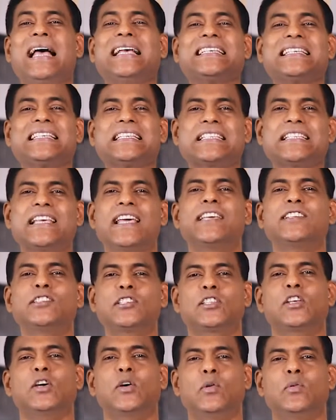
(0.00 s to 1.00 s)
Say
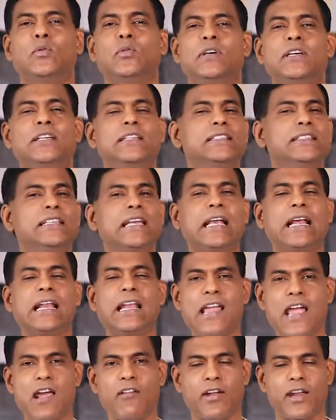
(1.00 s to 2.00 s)
so,
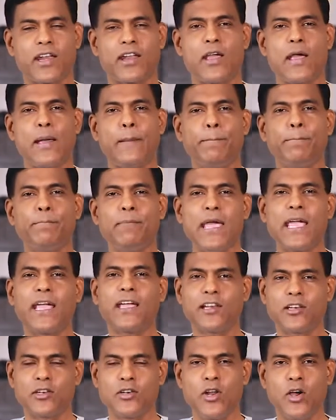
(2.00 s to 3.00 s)
declare it,
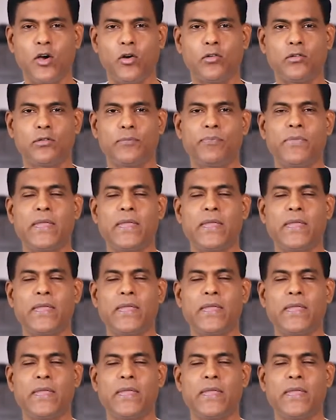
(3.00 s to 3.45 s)
make it known.